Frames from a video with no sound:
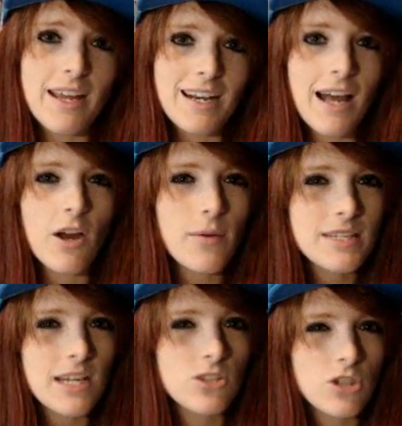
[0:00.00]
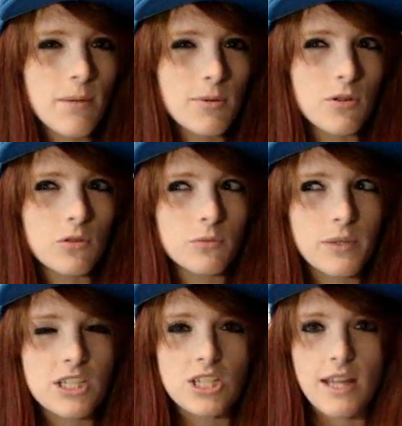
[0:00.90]
And I always had trouble
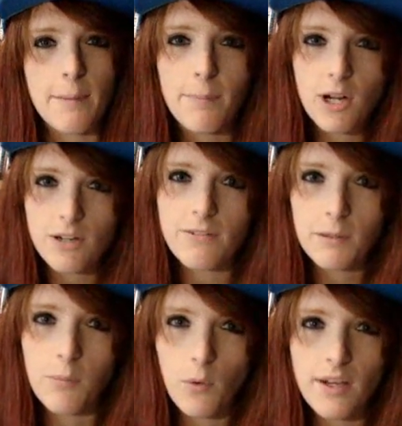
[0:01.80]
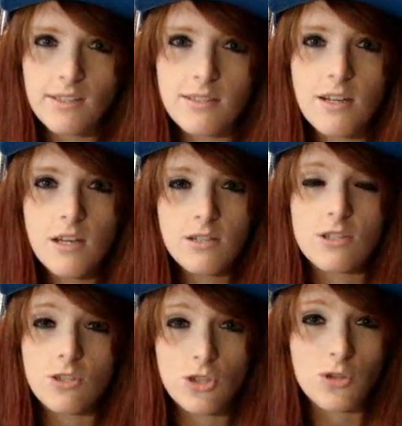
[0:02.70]
reaching that perfect point
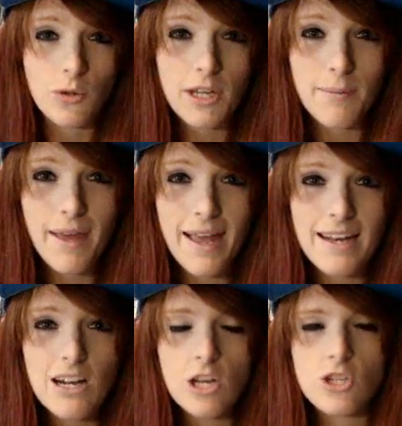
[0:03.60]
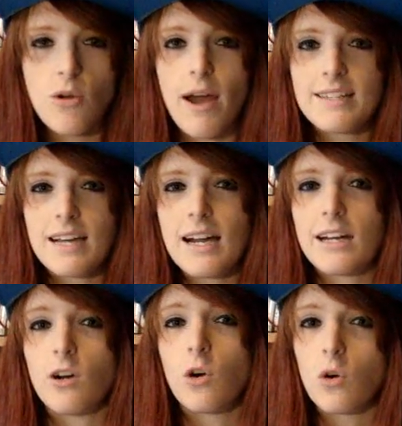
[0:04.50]
to destroy him at, so I
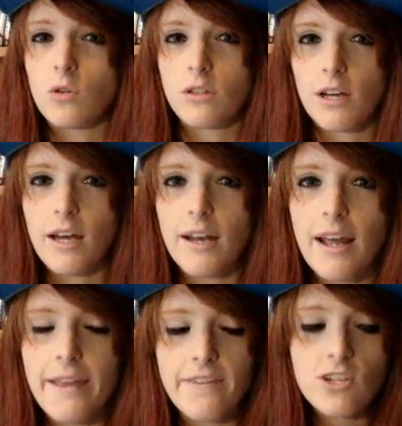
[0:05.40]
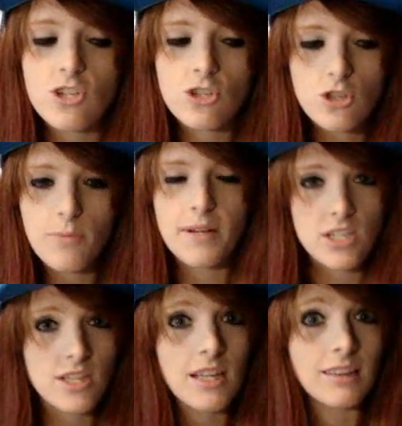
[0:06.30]
died a whole lot. And there's so
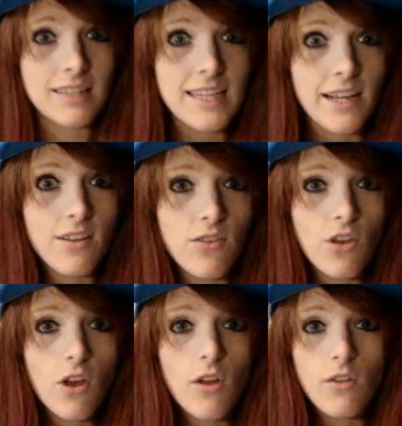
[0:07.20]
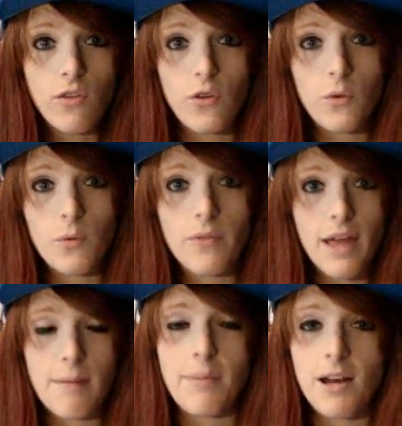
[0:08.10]
much that leads to
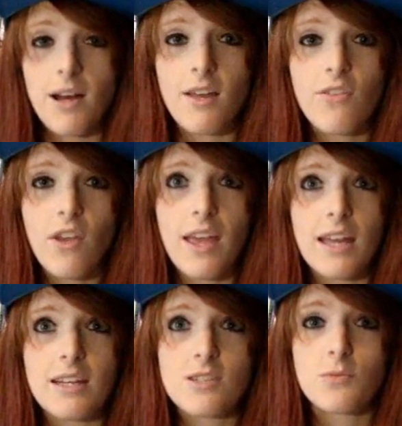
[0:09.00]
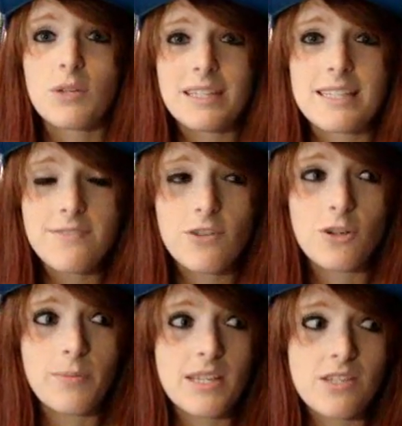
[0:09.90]
that boss, and it's really
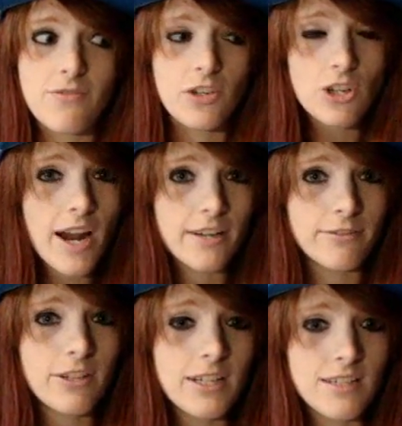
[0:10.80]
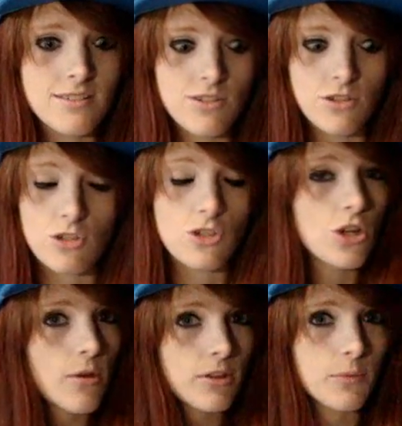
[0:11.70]
difficult because if you're out of rings, there's
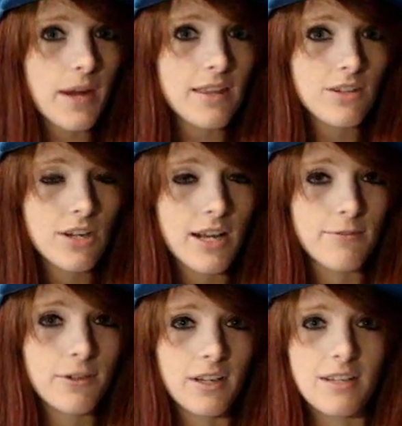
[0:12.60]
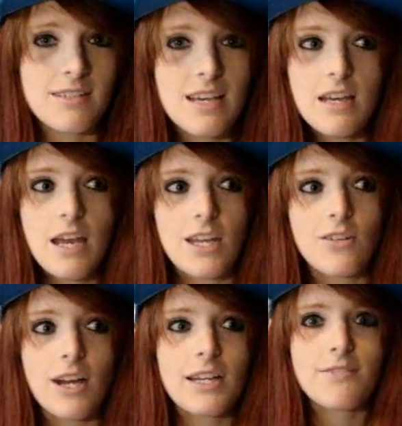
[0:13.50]
no other way that you're going to have rings. And
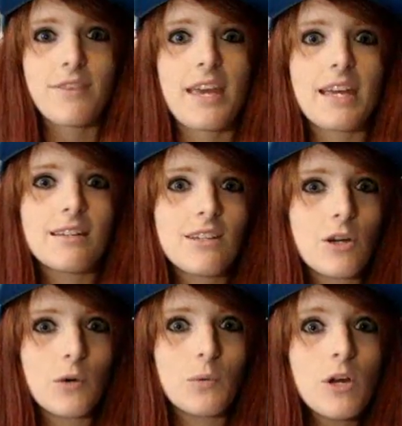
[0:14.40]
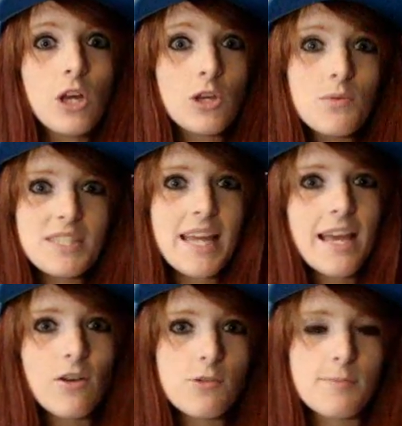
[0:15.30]
you kind of can't, you know, use
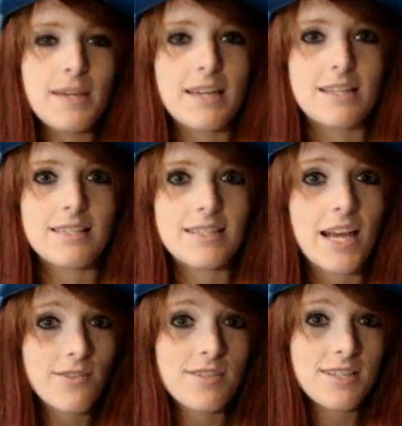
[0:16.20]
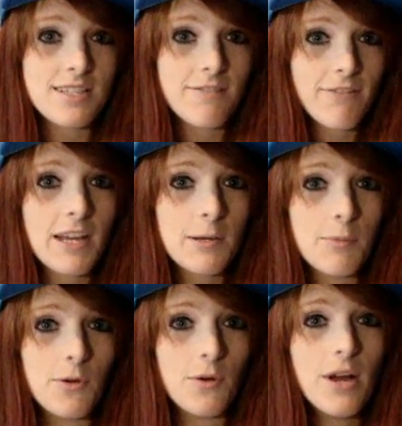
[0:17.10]
Tails because Tails isn't
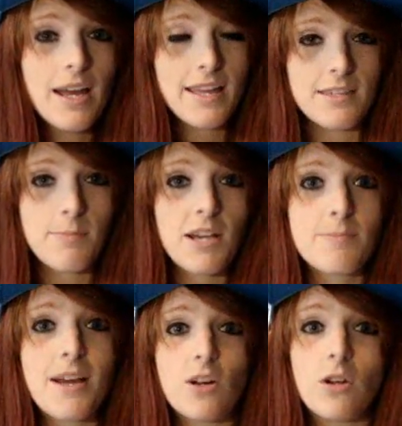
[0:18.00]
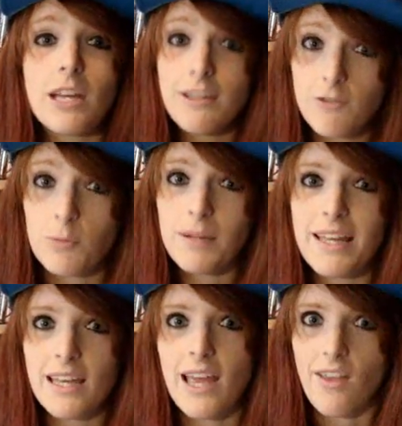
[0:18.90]
available in this boss battle if you're
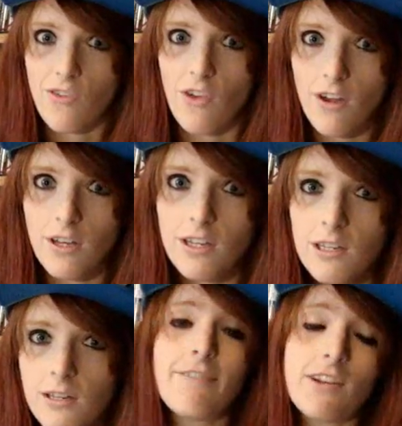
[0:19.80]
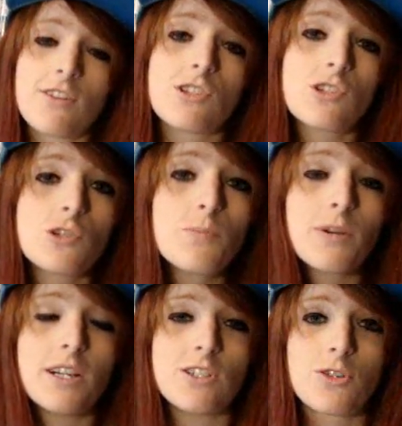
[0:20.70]
playing as Sonic. I found it
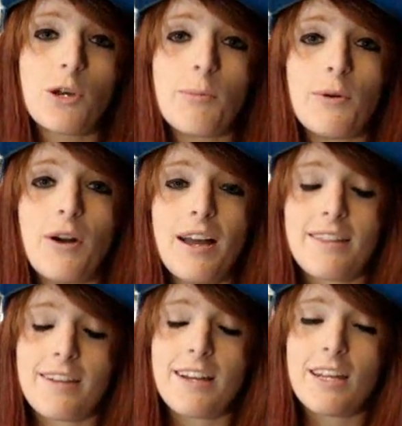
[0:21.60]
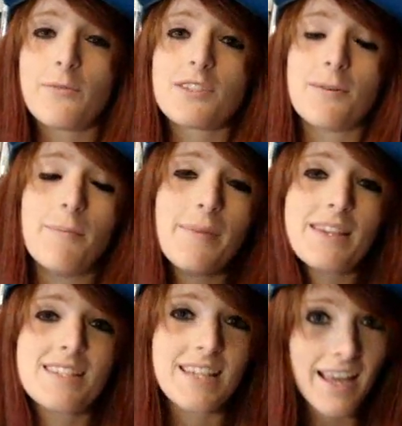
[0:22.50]
super enjoyable. I thought it was an
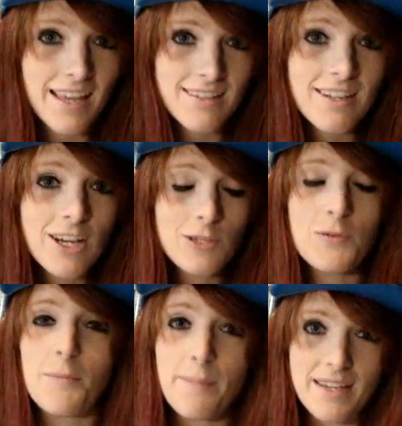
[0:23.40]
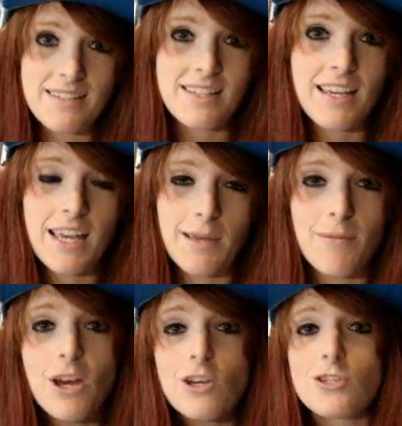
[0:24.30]
amazing end to an amazing game.
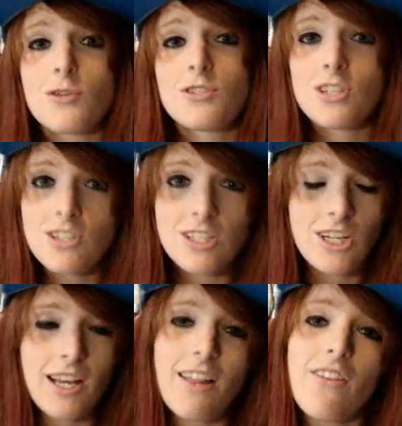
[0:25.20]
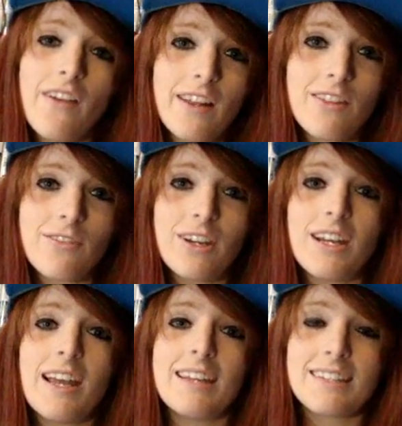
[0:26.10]
So seriously check out Sonic
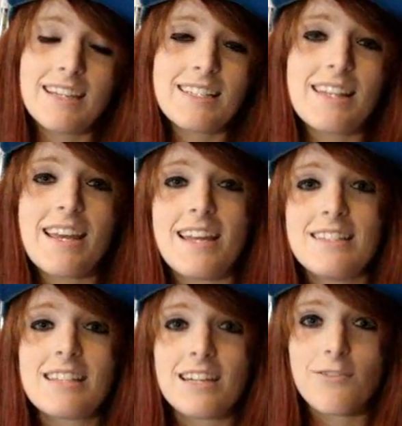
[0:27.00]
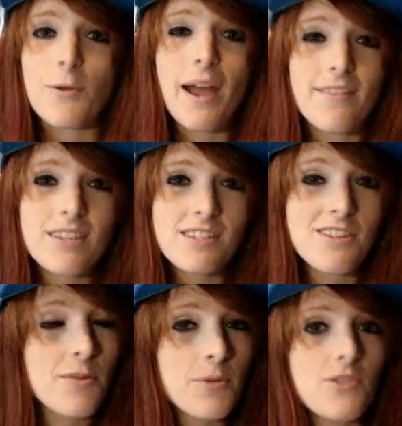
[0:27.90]
3 and get to the end. And if you haven't
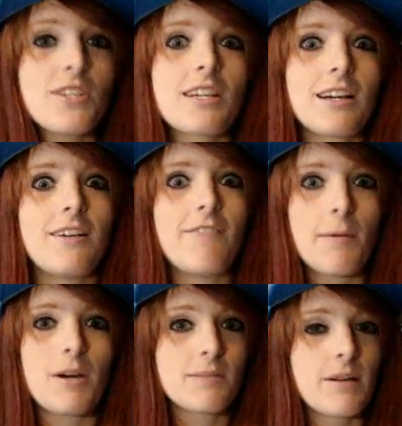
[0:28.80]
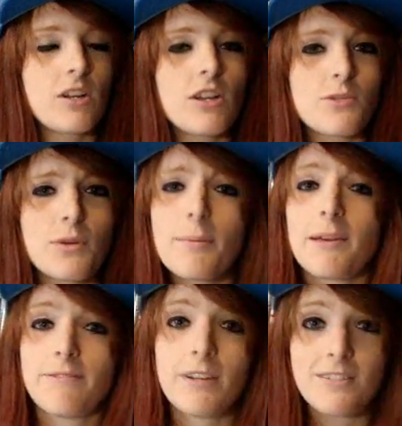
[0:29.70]
listened to the music of that boss battle, it's one of
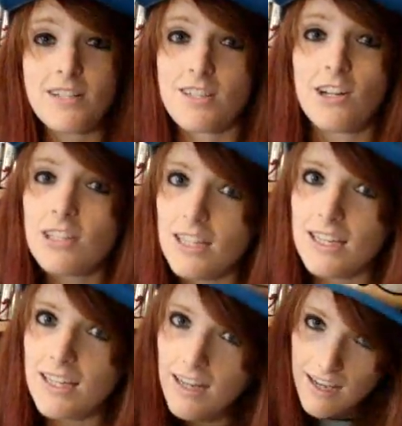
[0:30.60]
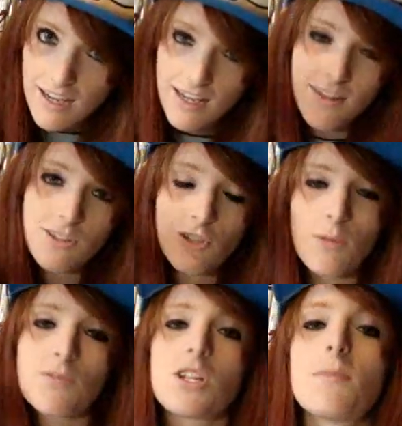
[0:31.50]
my favorites, and I'll link it in the
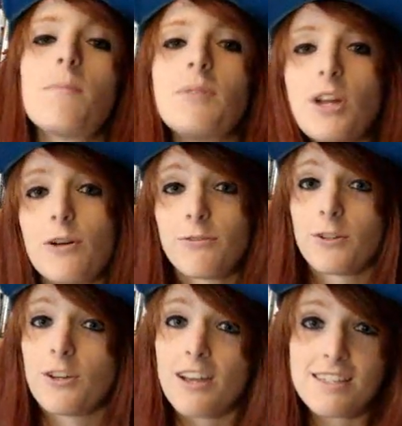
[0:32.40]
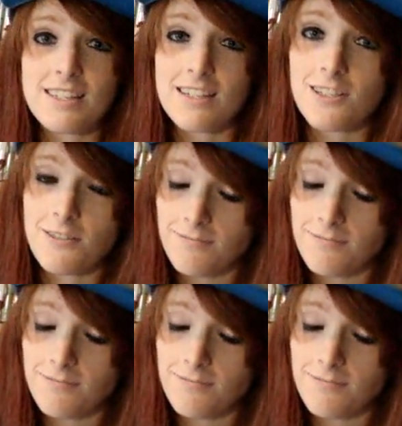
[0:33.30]
description below for you guys to hear.